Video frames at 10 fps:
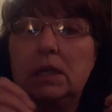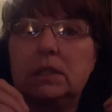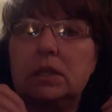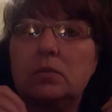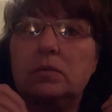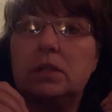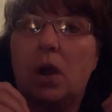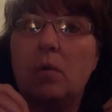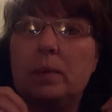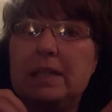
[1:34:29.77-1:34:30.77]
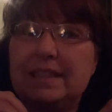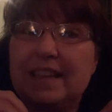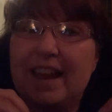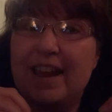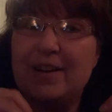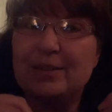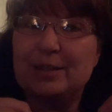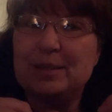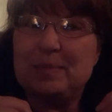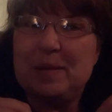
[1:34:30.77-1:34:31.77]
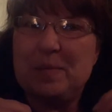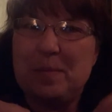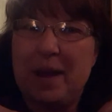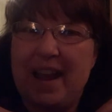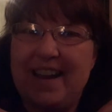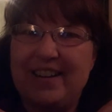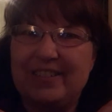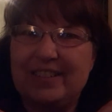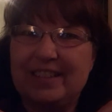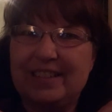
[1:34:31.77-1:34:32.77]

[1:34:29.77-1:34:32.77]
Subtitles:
So don't be scared. Just be prepared.